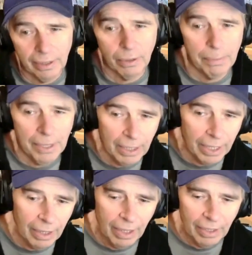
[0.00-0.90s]
You know what I mean?
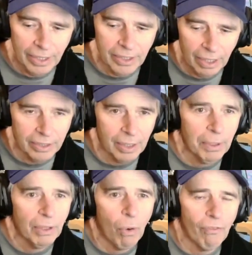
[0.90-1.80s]
Like it's
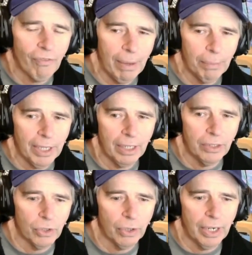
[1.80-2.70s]
something the whole family can
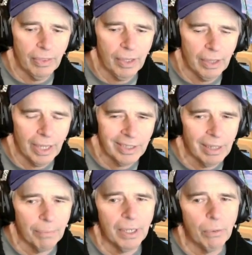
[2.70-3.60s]
enjoy. And I think that's
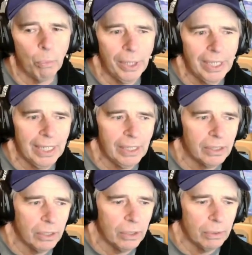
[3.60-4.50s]
something we need
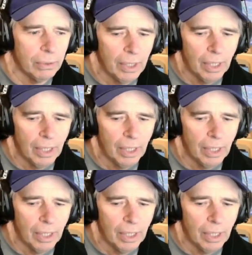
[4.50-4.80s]
to do.